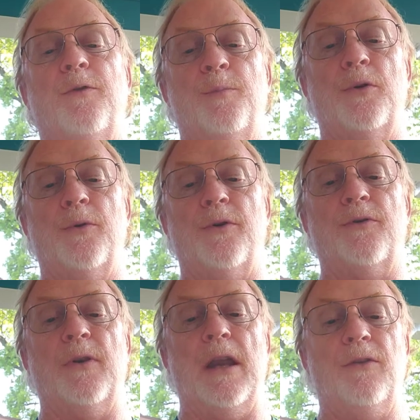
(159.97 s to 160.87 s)
for
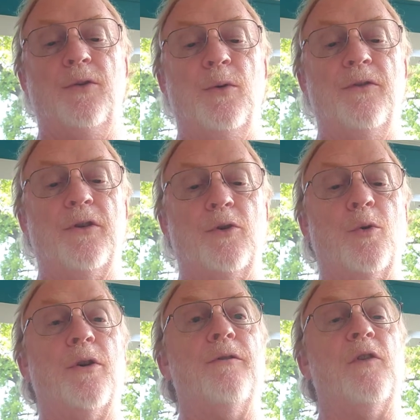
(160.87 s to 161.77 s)
polluters. As soon as the
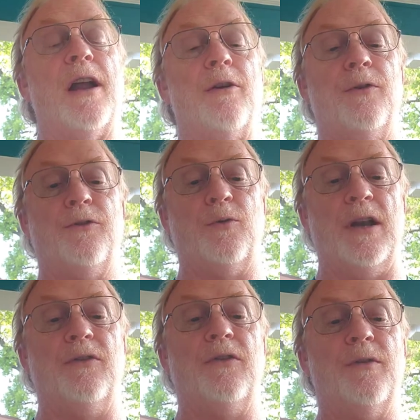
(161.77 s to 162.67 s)
coronavirus
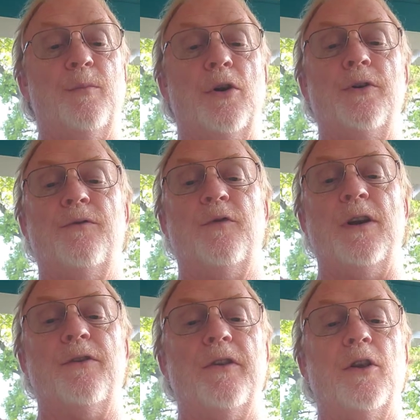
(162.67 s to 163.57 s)
crisis emerged,
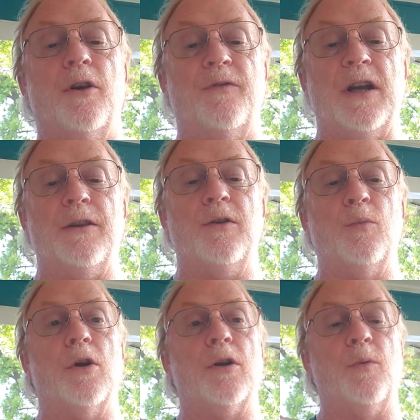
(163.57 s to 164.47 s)
Friends of the Earth got to
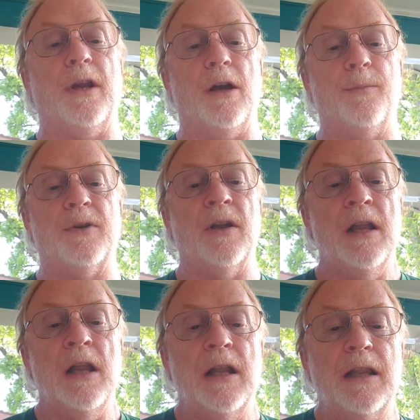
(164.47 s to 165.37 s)
work. We helped
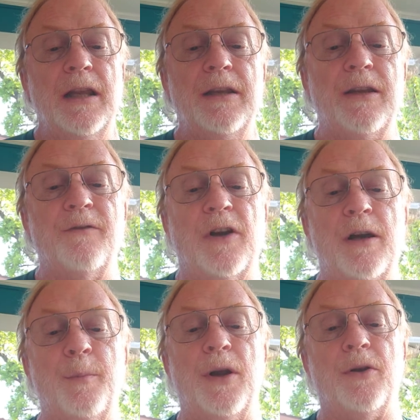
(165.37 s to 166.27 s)
lead the
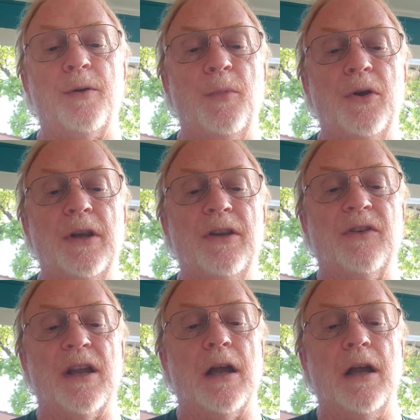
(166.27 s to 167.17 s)
environmental
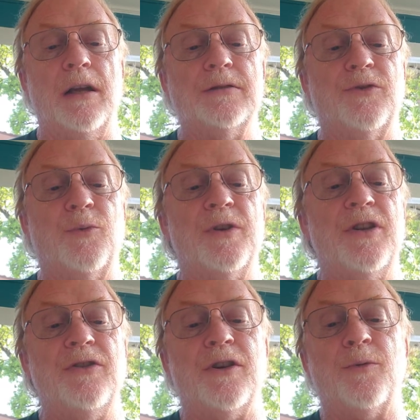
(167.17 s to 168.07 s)
community's uh,
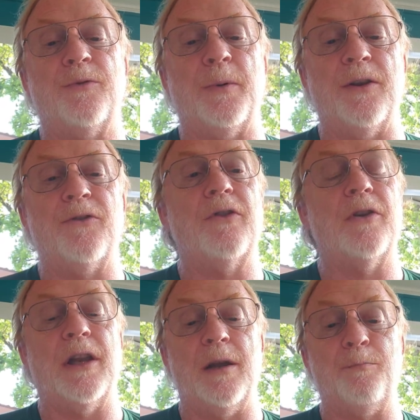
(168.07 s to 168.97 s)
strategic response
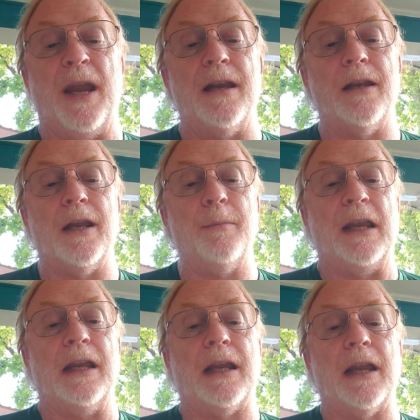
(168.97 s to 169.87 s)
to the
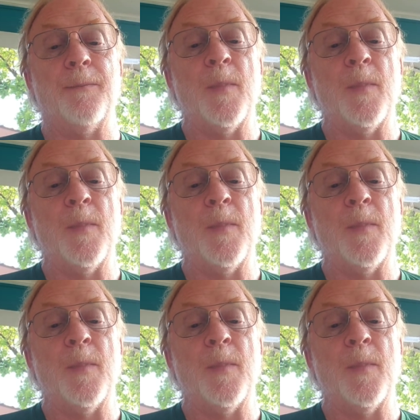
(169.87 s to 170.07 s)
pandemic